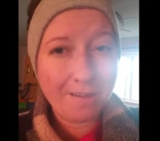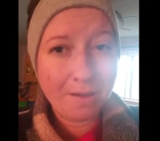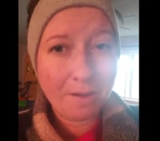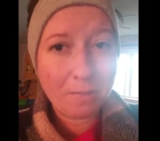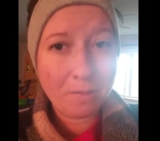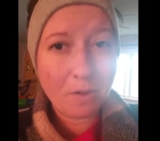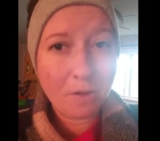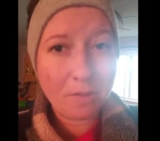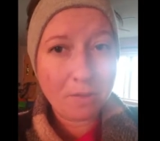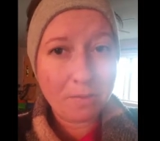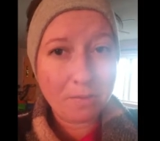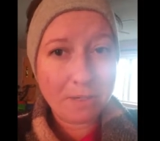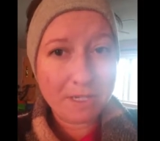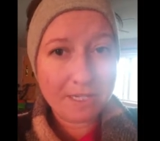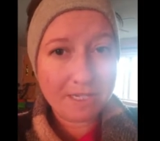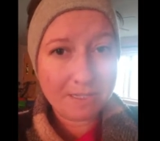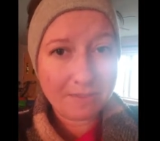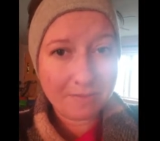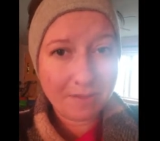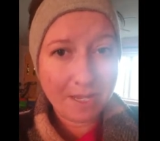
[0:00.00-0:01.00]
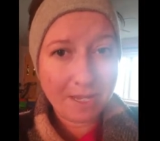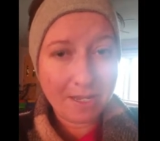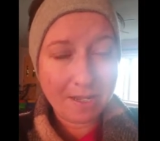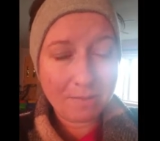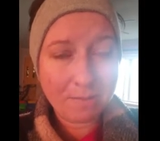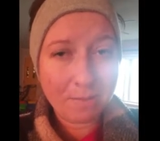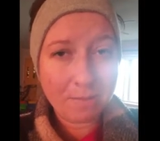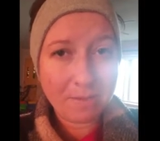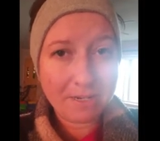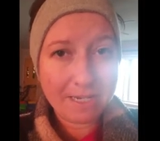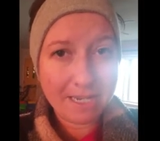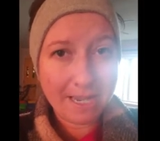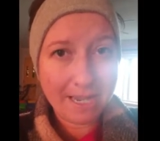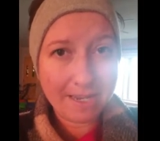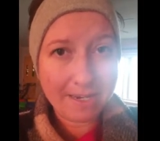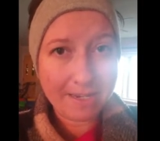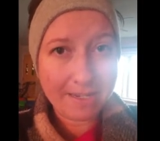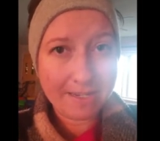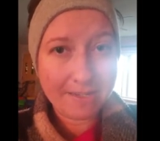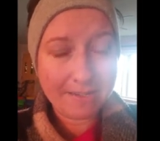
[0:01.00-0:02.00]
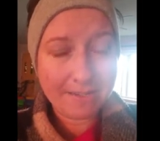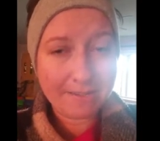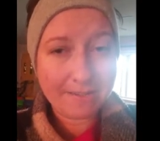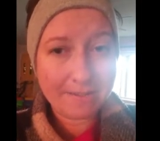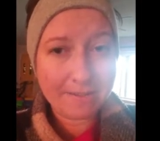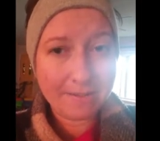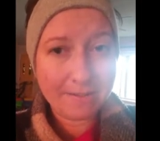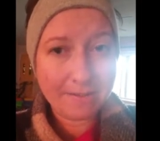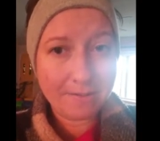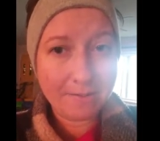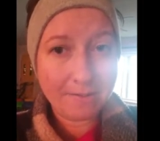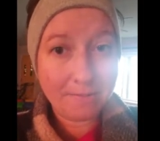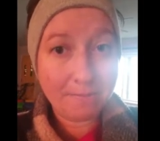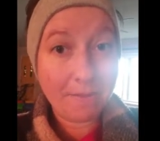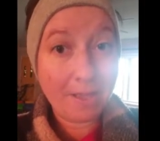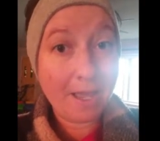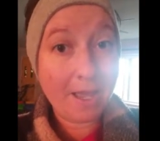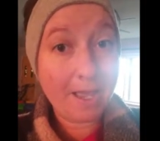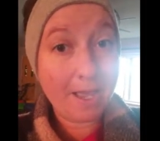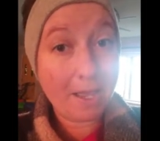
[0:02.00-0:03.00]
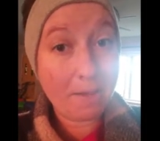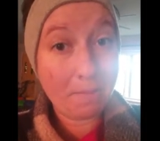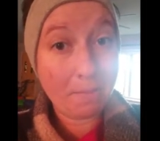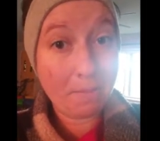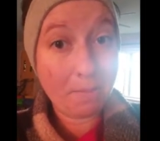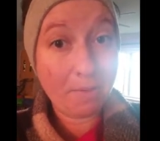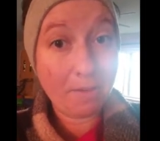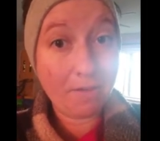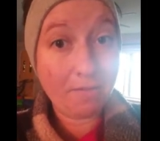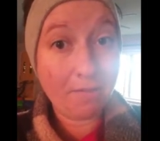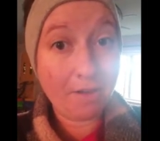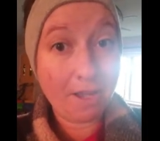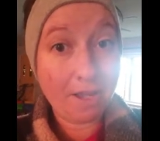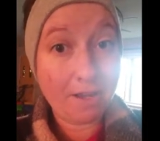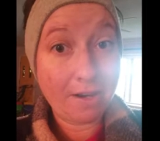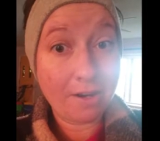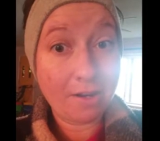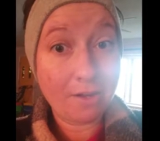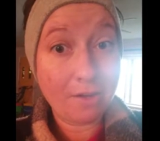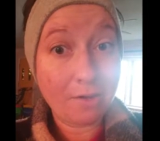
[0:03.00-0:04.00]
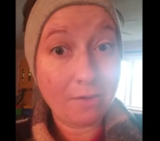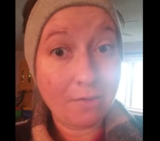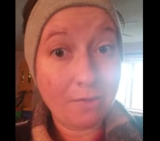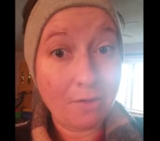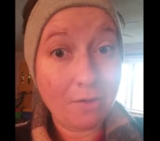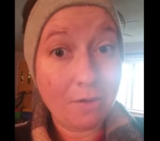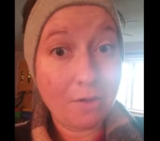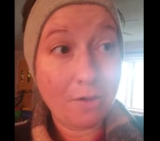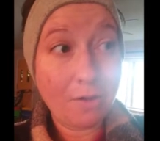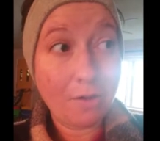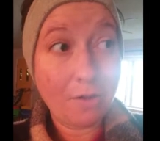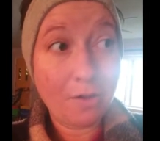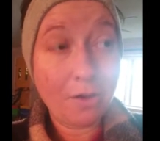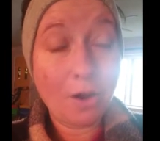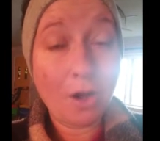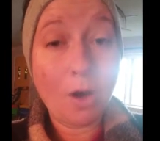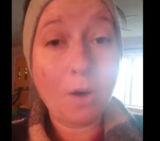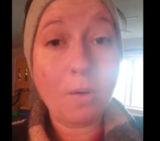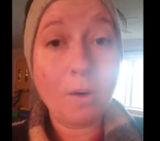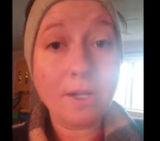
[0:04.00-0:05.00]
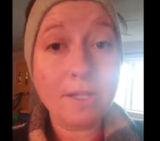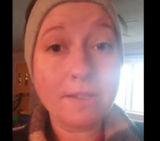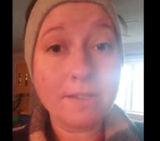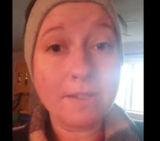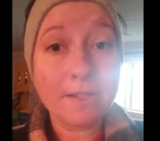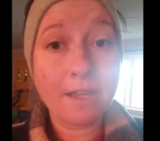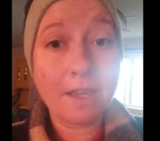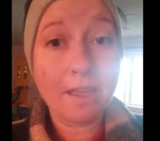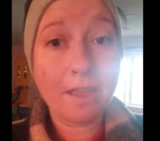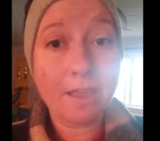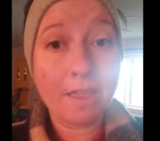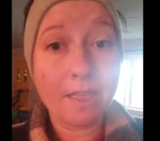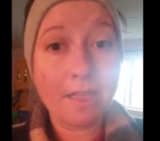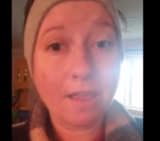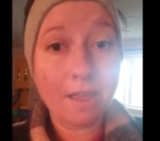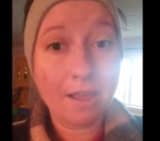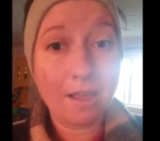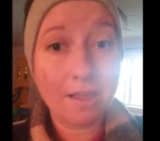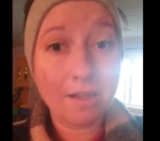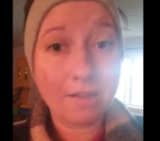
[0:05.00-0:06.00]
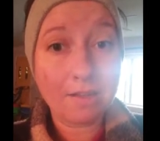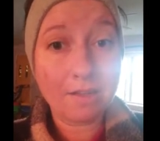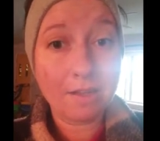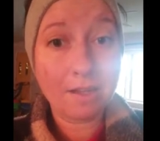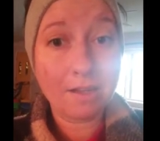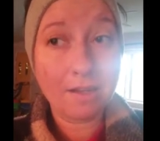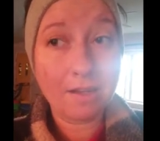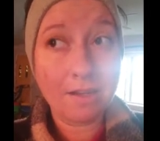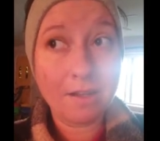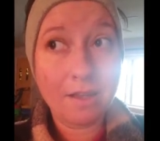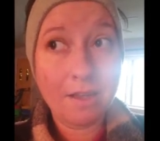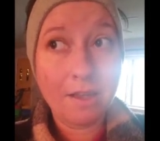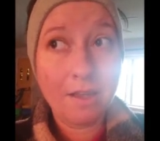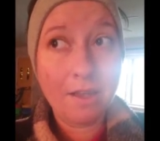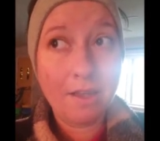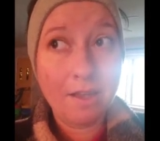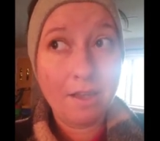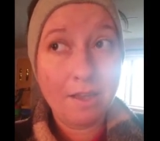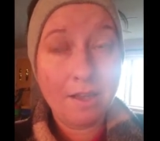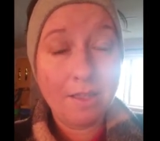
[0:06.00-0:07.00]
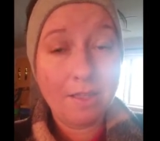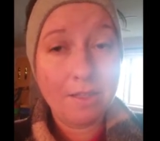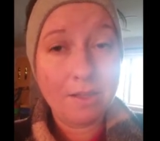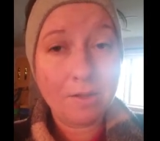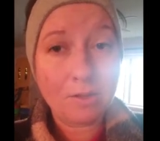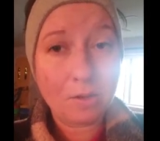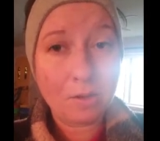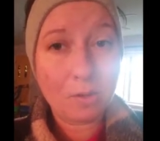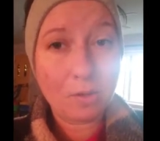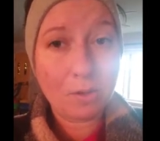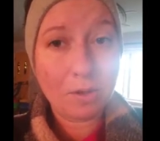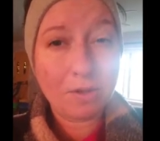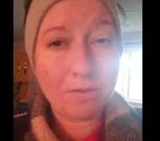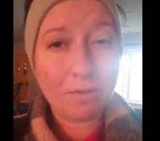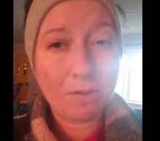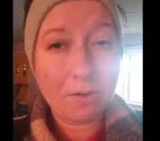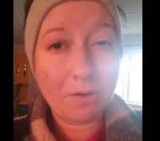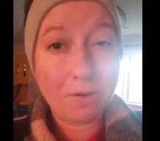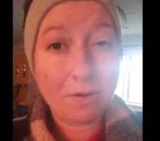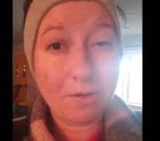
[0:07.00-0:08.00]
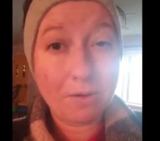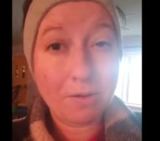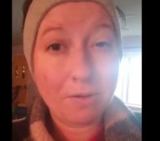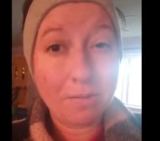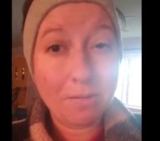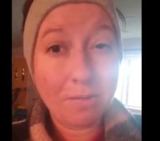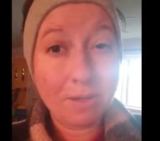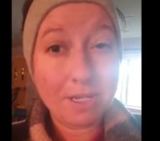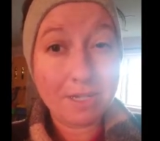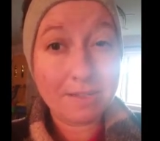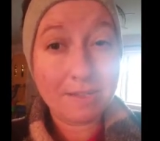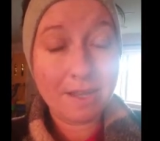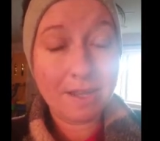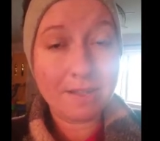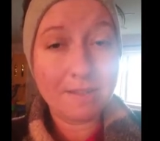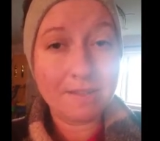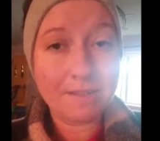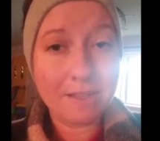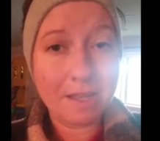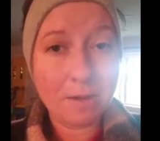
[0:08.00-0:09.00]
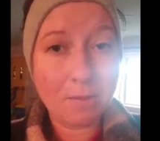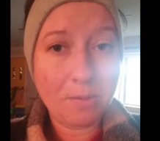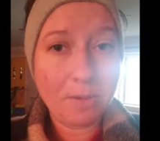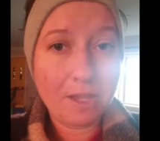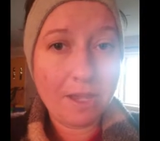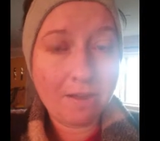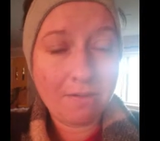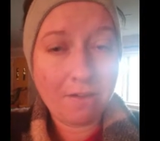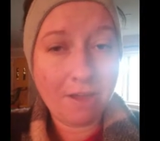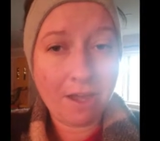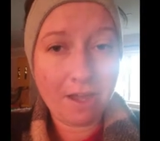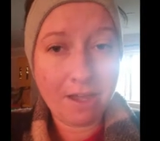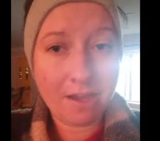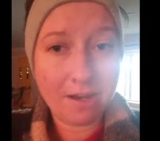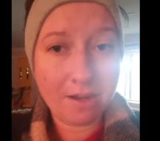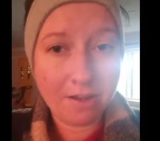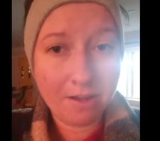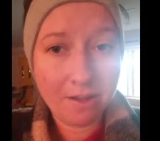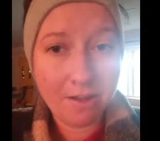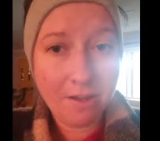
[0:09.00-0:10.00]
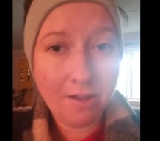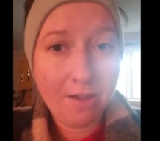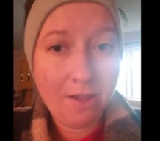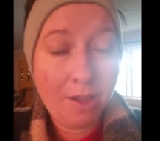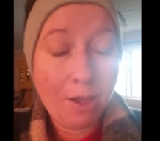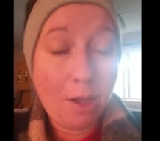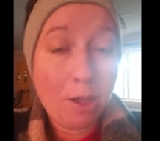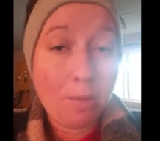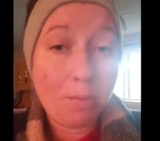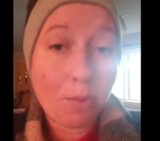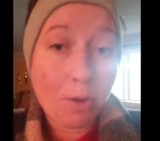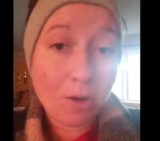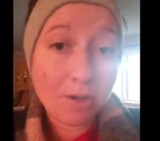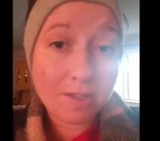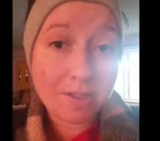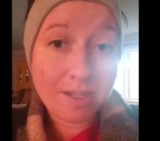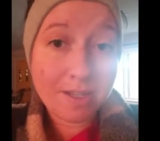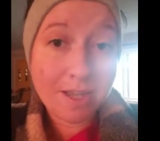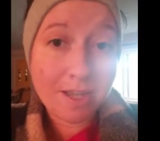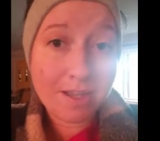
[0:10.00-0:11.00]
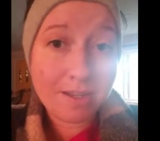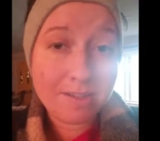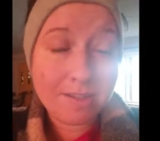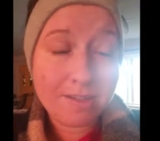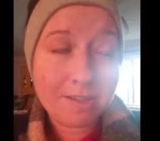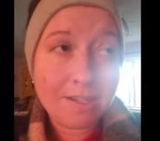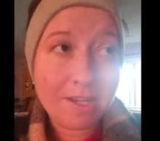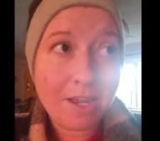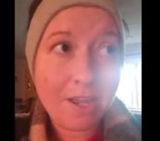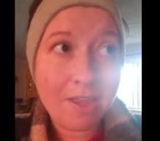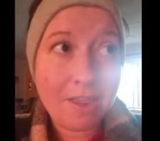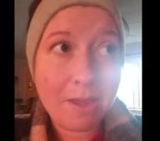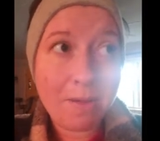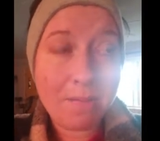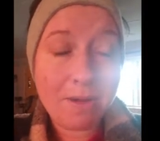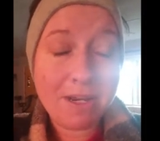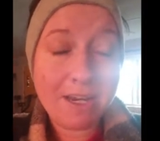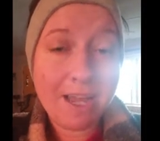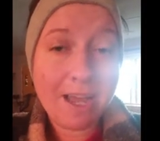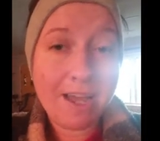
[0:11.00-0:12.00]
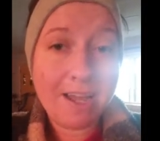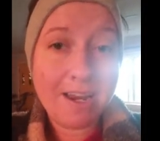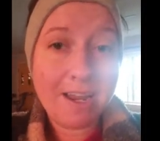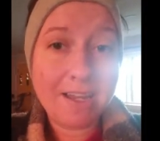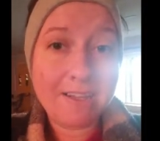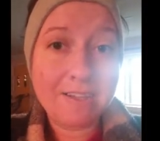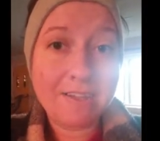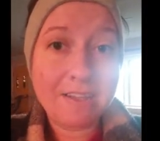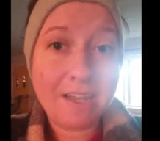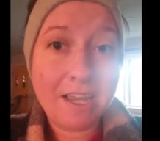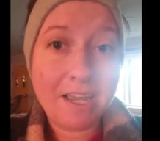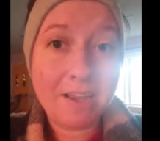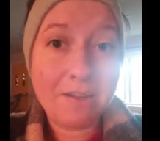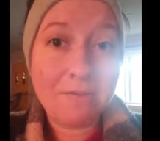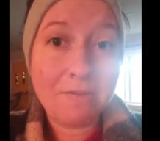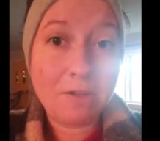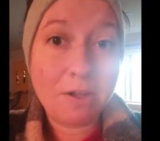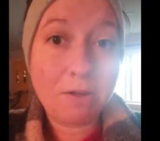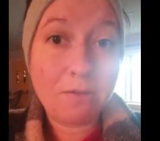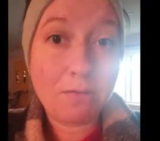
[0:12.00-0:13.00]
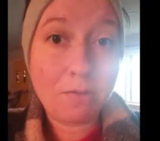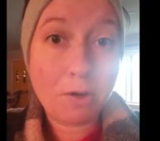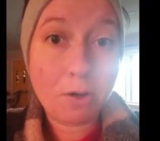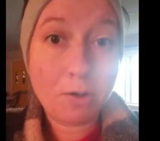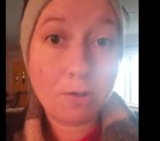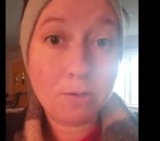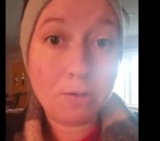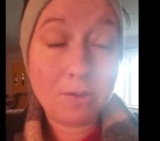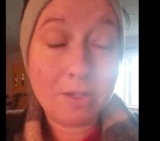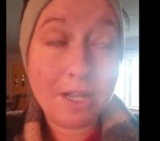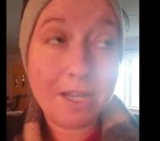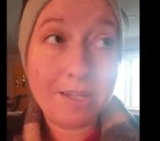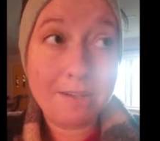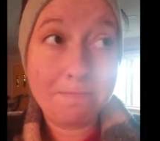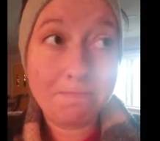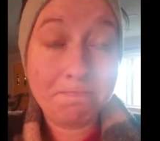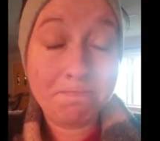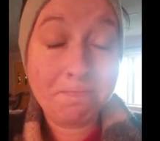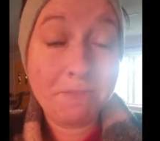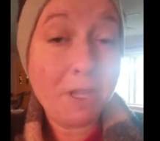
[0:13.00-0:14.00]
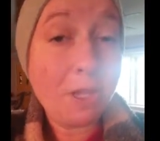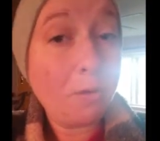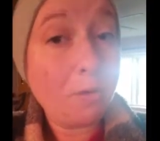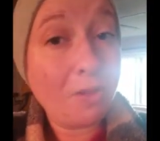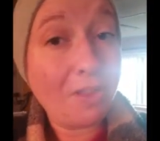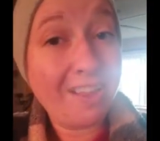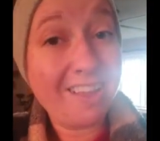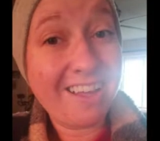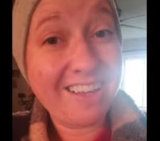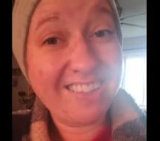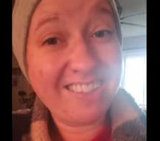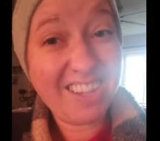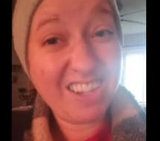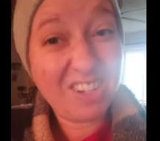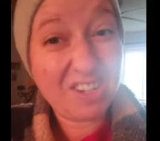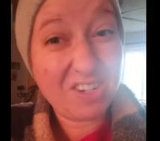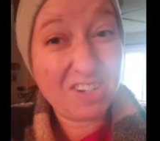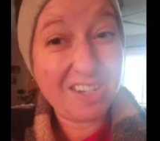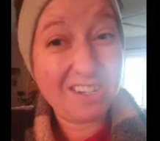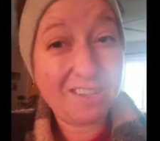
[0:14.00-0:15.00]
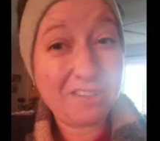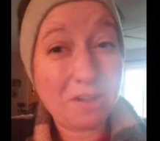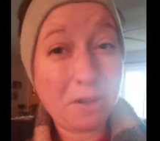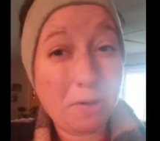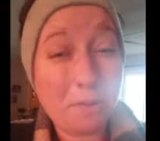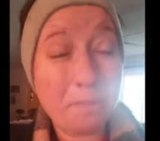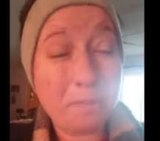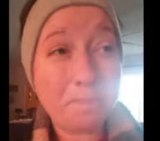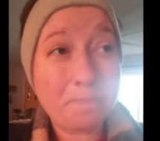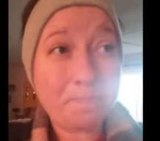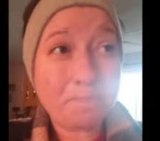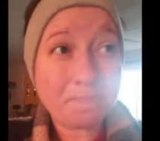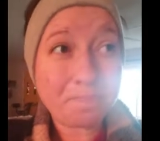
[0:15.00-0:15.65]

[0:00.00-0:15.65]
I'm not the biggest fan, but my dad is. I am a big fan of not wasting things, and these are 3 of our pig's heads that we have had processed that my dad has saved and froze, and he really likes head cheese, so